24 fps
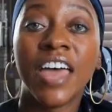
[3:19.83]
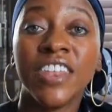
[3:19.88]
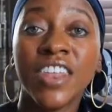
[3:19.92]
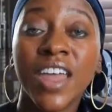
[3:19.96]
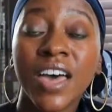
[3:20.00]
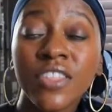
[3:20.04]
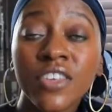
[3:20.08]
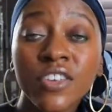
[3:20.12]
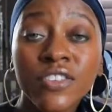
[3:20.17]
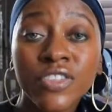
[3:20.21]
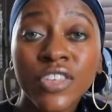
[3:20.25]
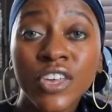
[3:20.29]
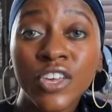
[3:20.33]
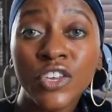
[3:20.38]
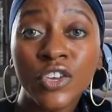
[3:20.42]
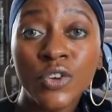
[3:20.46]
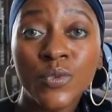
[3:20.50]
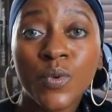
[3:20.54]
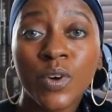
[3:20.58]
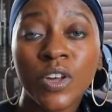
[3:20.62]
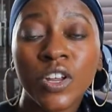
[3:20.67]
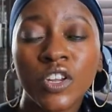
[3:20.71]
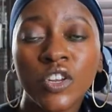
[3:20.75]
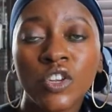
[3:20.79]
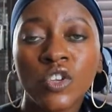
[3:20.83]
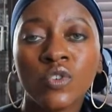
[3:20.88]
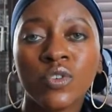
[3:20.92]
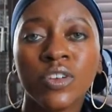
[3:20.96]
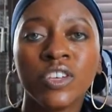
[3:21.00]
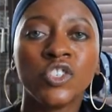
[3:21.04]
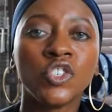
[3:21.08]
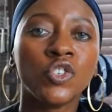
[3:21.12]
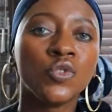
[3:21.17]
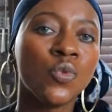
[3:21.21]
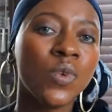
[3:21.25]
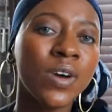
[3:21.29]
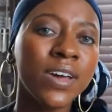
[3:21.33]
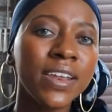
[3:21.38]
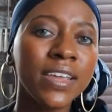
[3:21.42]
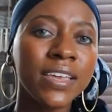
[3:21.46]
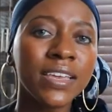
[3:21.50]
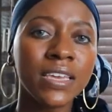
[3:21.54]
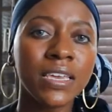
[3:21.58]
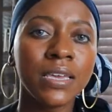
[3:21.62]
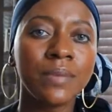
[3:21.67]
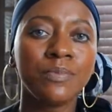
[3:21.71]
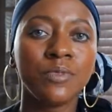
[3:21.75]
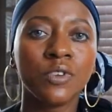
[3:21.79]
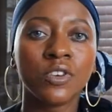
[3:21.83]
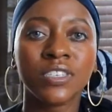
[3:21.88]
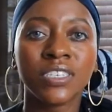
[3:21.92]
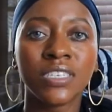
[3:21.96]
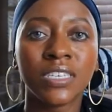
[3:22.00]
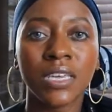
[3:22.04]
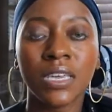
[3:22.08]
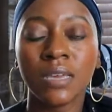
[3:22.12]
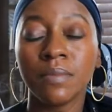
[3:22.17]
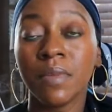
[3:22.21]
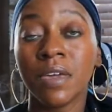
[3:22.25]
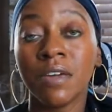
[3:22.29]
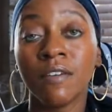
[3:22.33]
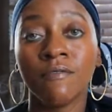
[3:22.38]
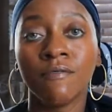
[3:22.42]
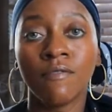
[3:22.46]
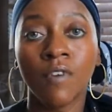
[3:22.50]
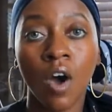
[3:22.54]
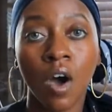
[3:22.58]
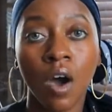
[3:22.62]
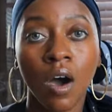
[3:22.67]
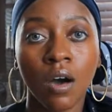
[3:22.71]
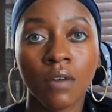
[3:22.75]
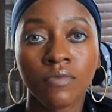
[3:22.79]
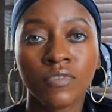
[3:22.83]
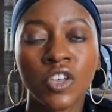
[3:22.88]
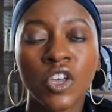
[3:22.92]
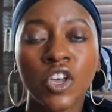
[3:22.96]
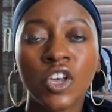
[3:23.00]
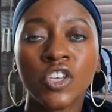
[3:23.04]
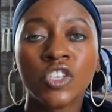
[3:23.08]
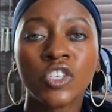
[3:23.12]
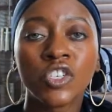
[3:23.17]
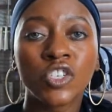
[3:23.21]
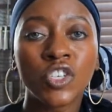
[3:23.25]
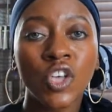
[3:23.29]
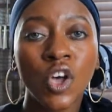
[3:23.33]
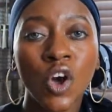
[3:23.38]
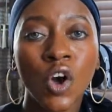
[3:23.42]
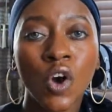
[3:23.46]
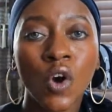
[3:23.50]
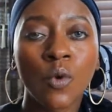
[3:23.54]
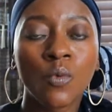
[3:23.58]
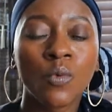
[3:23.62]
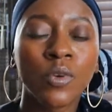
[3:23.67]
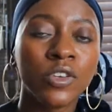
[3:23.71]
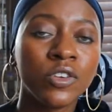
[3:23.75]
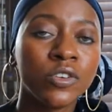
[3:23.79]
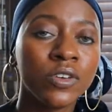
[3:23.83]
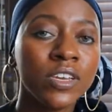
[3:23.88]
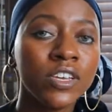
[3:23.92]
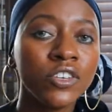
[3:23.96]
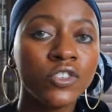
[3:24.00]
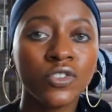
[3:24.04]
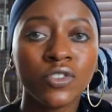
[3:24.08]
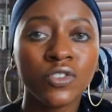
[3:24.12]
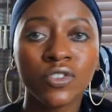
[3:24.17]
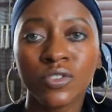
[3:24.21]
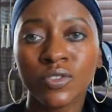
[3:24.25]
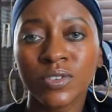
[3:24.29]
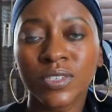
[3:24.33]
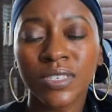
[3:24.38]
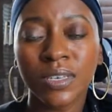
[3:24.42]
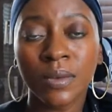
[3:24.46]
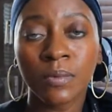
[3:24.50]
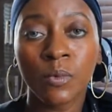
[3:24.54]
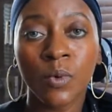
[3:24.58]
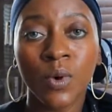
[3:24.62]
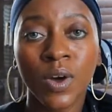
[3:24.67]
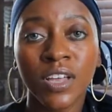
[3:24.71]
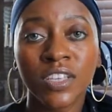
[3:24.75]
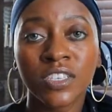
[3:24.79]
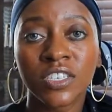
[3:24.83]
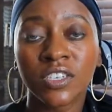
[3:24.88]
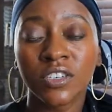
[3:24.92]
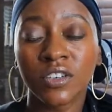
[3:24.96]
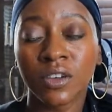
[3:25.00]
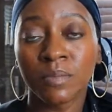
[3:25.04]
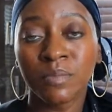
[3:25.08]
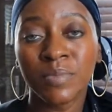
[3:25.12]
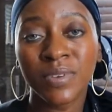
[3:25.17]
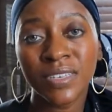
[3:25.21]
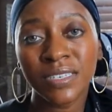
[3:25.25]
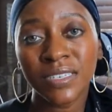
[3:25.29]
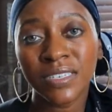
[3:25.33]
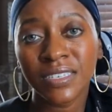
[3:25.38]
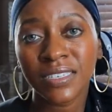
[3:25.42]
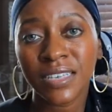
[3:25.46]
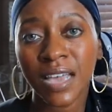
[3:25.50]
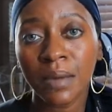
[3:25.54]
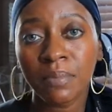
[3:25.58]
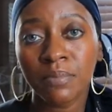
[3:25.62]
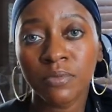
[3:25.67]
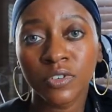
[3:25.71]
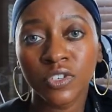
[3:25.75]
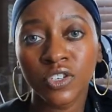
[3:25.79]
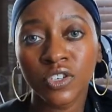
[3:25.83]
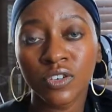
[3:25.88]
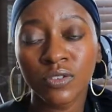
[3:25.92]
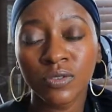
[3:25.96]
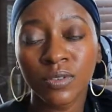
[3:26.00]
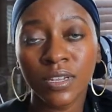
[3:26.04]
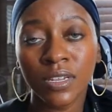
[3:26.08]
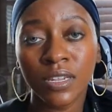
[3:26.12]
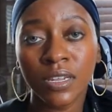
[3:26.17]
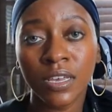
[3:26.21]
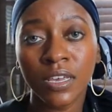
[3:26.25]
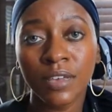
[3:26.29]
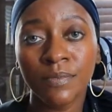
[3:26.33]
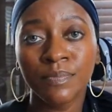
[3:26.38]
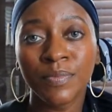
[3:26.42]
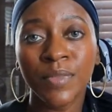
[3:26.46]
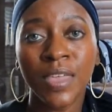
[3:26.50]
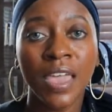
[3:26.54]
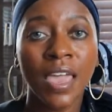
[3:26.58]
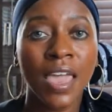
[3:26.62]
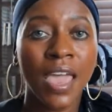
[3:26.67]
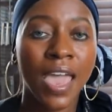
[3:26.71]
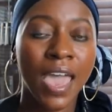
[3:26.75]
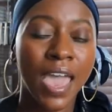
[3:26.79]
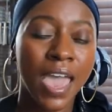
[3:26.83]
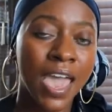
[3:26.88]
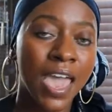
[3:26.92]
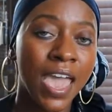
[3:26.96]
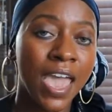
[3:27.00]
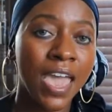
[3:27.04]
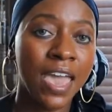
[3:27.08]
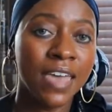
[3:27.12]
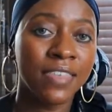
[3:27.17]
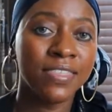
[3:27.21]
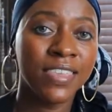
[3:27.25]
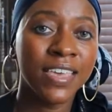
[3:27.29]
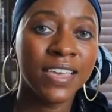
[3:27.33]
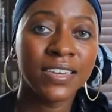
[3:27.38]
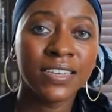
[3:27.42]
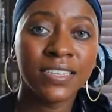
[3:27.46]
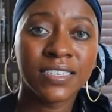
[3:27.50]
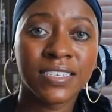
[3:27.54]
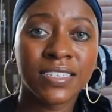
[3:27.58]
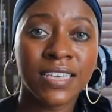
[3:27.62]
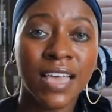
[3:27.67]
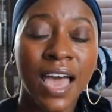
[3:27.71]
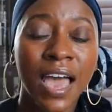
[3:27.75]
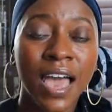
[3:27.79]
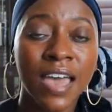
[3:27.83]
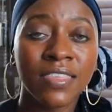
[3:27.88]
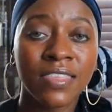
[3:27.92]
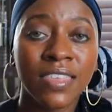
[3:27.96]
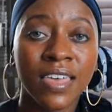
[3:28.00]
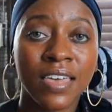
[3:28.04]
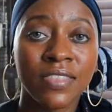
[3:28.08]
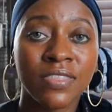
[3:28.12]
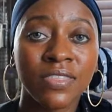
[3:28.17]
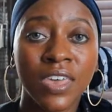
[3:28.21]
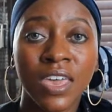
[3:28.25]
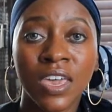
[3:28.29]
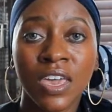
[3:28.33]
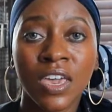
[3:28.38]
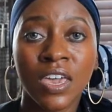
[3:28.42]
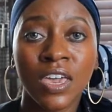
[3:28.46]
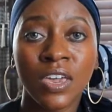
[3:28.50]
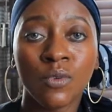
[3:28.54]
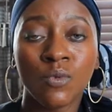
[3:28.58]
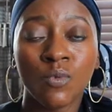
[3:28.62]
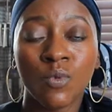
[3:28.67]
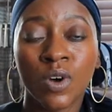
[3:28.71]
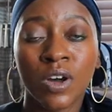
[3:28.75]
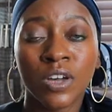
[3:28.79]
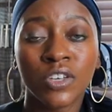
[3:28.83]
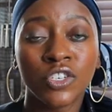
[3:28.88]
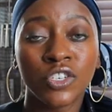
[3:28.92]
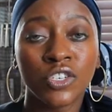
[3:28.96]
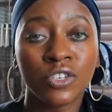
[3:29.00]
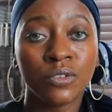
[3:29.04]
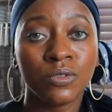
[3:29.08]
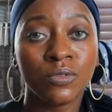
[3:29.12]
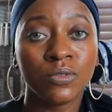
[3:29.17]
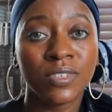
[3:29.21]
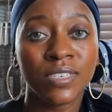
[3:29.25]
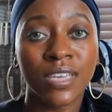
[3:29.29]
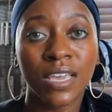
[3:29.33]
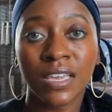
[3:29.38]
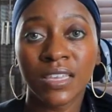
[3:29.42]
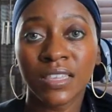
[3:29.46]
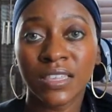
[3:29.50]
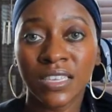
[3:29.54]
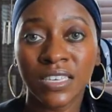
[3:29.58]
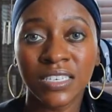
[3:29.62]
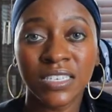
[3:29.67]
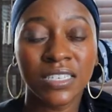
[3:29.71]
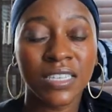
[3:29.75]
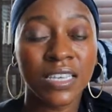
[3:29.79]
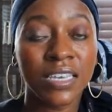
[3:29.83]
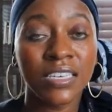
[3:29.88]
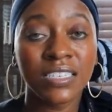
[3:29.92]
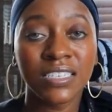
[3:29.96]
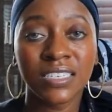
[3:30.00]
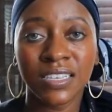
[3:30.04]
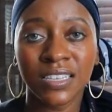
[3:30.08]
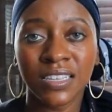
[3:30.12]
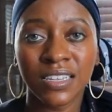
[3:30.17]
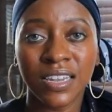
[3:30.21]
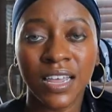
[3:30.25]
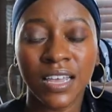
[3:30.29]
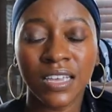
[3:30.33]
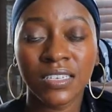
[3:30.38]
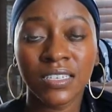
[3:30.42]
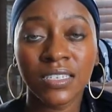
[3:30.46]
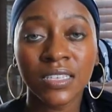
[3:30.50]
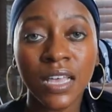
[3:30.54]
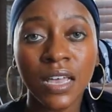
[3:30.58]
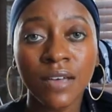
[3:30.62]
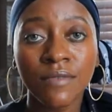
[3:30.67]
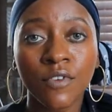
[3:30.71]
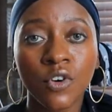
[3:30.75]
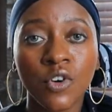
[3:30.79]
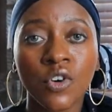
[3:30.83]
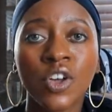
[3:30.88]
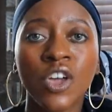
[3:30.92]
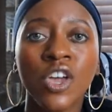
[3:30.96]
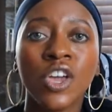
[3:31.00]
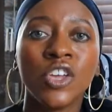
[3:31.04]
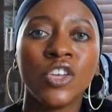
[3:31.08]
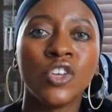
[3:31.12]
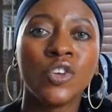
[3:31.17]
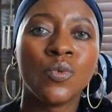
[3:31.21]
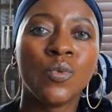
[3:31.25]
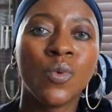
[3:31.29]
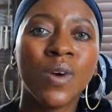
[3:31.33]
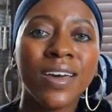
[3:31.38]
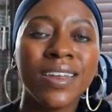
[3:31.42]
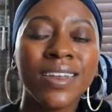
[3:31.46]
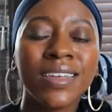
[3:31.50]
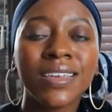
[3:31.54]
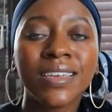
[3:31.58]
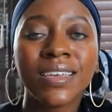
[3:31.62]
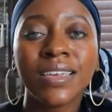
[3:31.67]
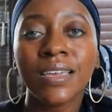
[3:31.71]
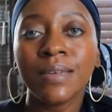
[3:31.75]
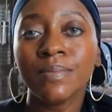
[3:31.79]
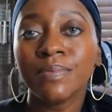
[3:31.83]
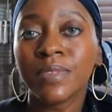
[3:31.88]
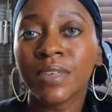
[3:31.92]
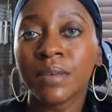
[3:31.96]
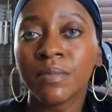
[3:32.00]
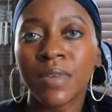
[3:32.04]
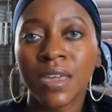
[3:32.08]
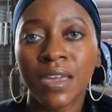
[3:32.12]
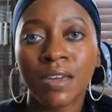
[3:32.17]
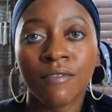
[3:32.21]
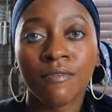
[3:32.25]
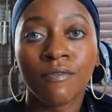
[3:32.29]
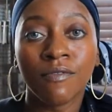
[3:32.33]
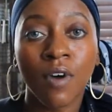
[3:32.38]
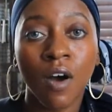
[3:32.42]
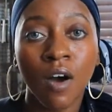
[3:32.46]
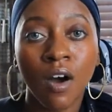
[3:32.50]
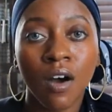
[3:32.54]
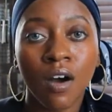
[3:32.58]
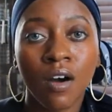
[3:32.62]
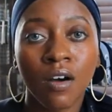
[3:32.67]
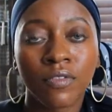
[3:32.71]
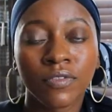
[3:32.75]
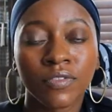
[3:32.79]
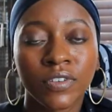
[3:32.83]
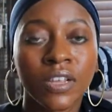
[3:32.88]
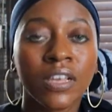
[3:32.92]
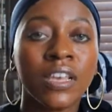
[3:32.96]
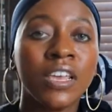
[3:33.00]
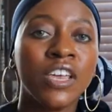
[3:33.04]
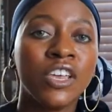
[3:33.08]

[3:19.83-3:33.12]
Another thing you want to do is you want to keep your team involved. So when you introduce someone to your business opportunity and they decide that they want to take this thing to the next level, you want to keep them involved.